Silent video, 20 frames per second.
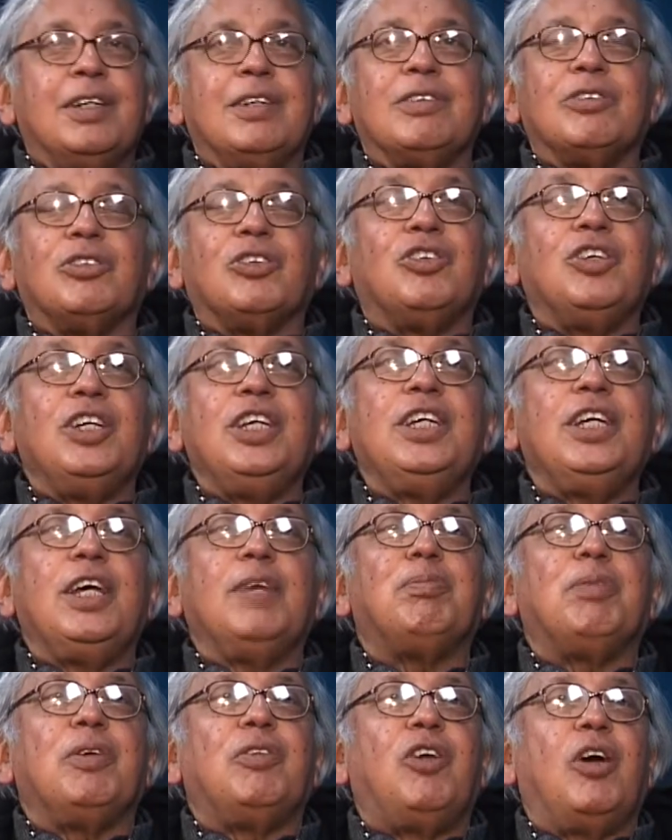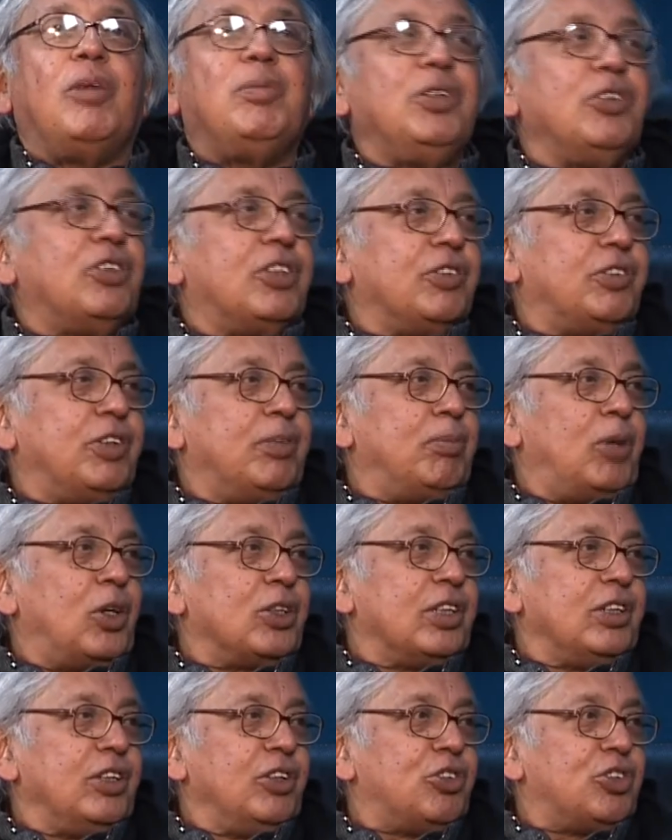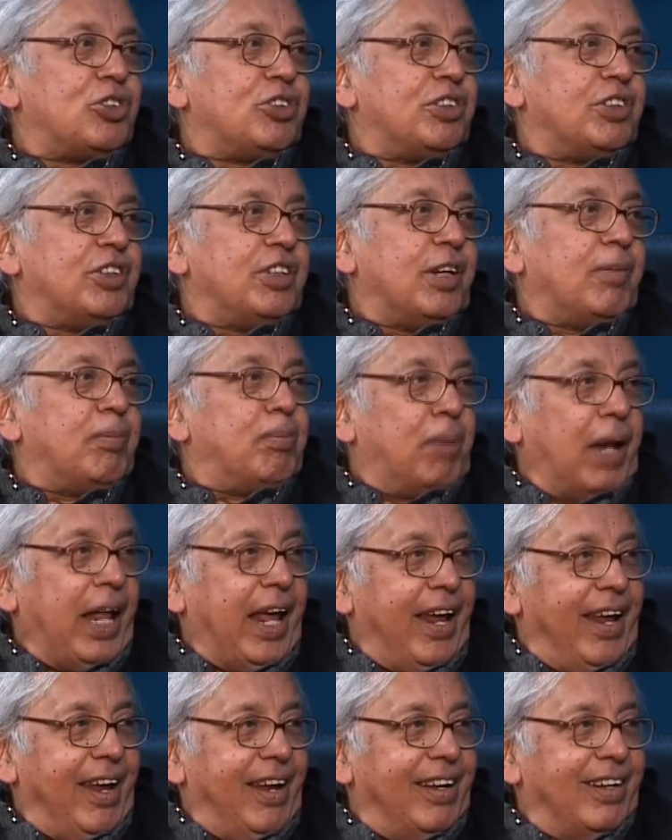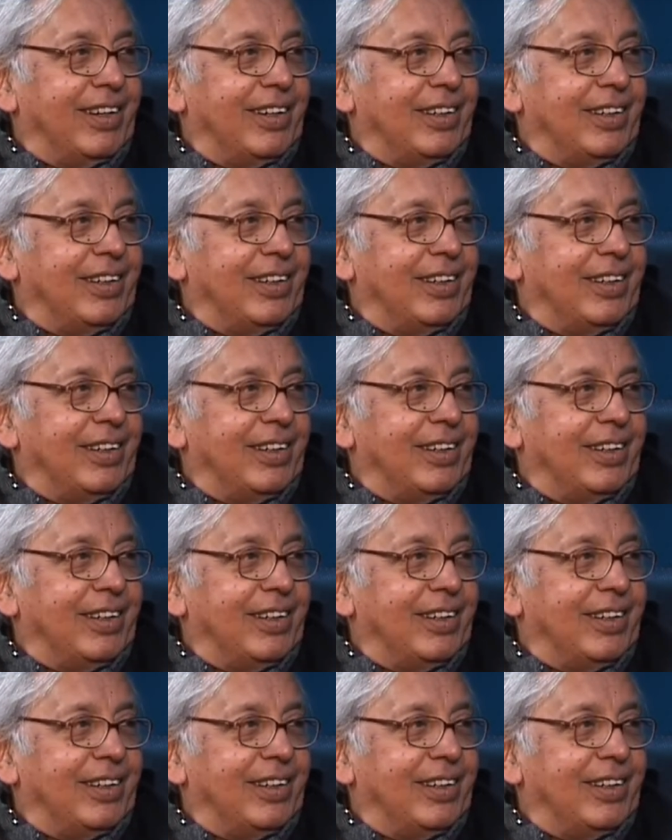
see a performance of a modernist play,